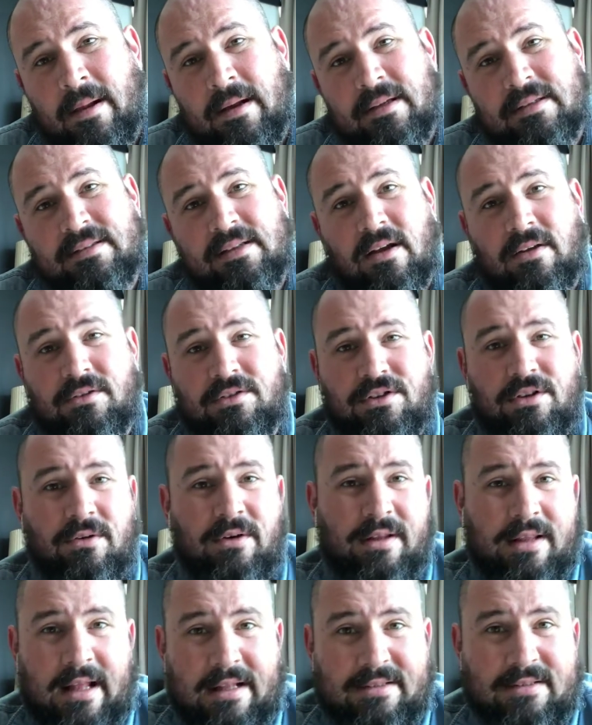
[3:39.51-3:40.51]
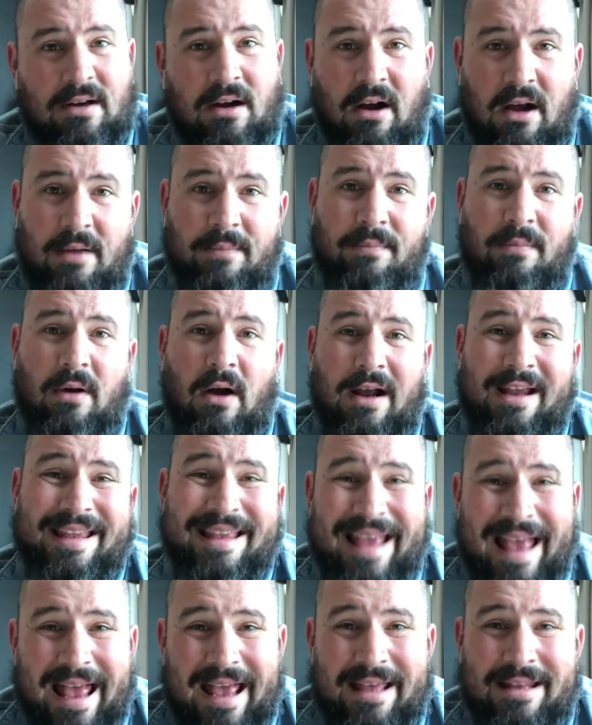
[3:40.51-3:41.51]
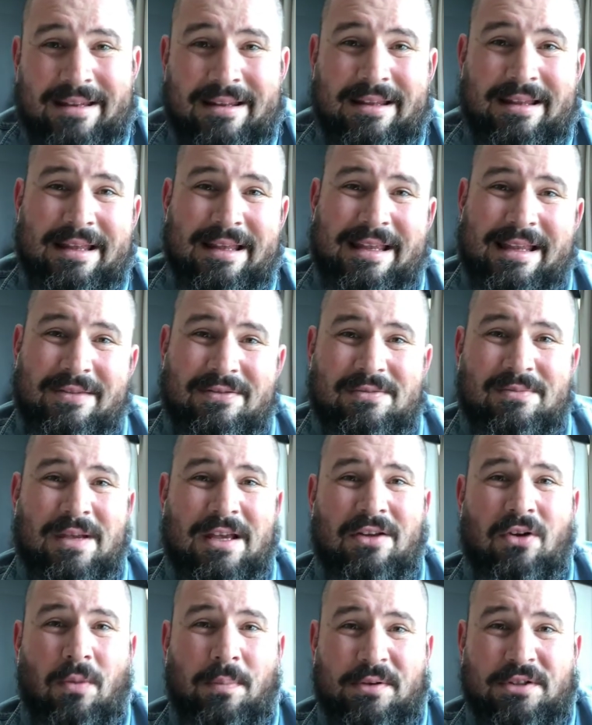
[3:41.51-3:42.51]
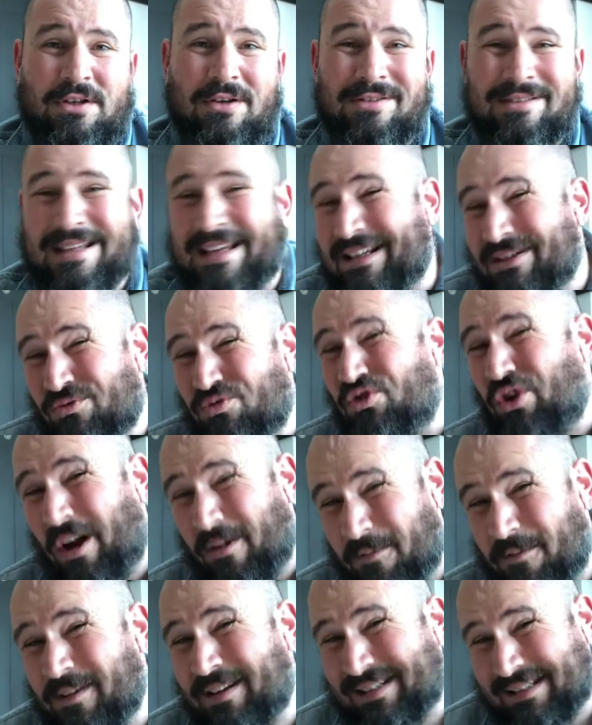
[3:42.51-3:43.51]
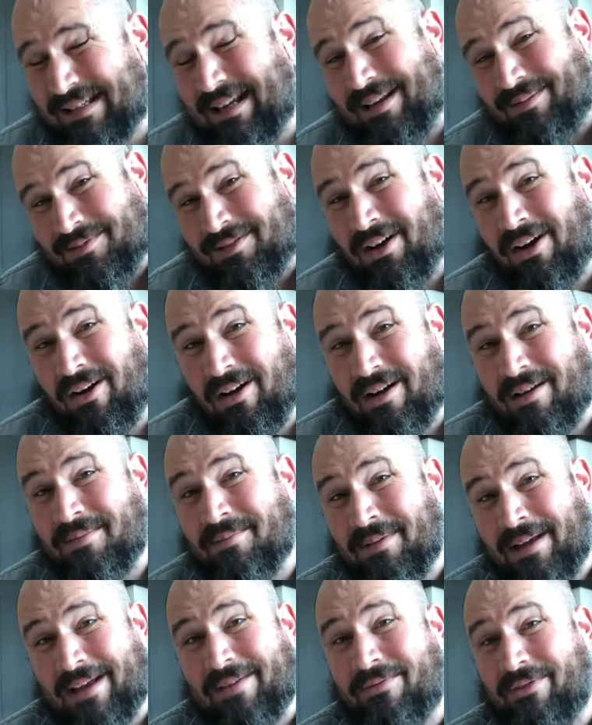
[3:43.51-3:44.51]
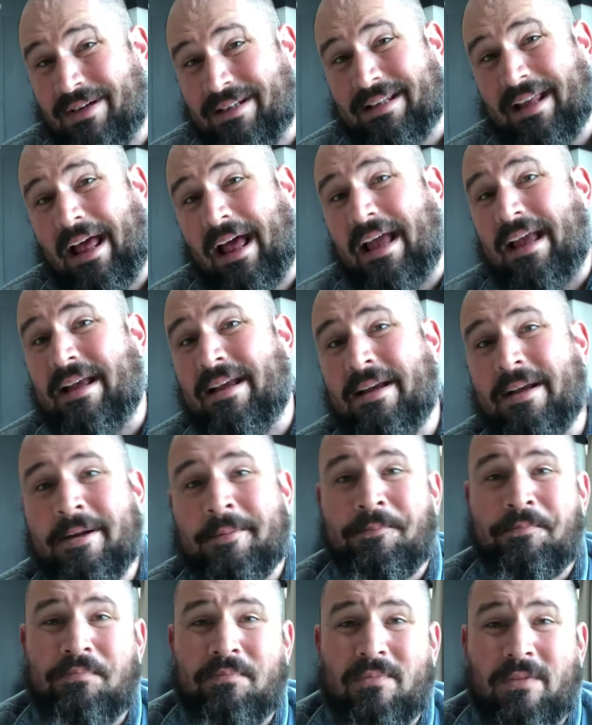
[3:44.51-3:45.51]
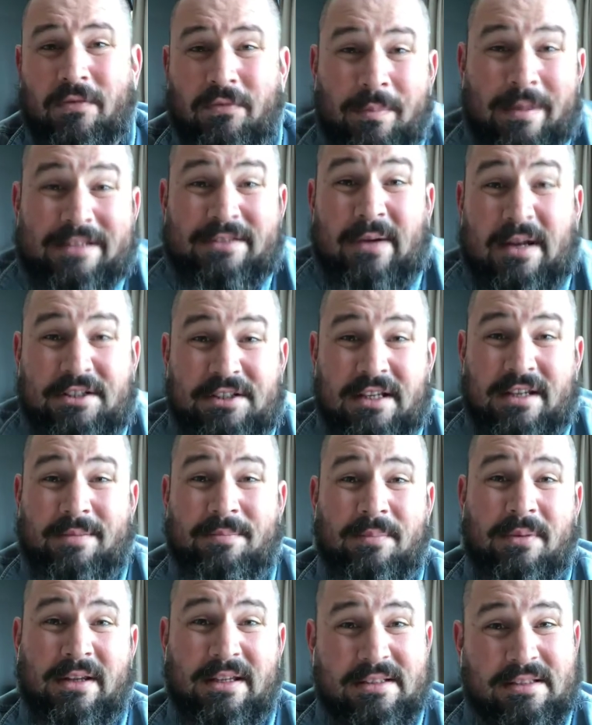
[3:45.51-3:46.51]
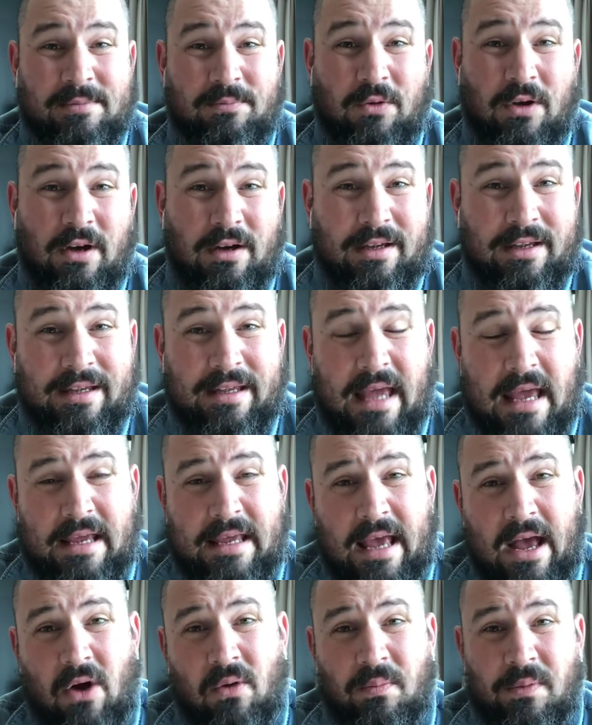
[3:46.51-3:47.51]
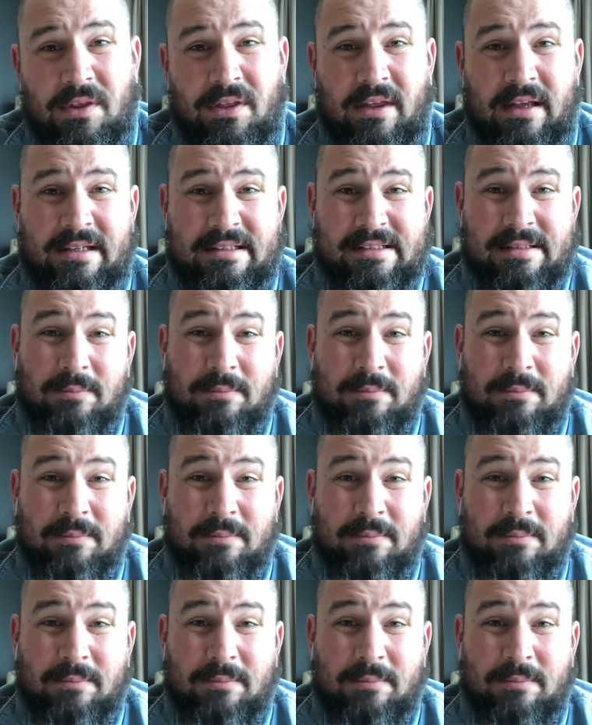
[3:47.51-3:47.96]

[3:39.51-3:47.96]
So during that time, again, it gives me an opportunity, and it's roughly the same time every day for me to actually complete some work and get on with things.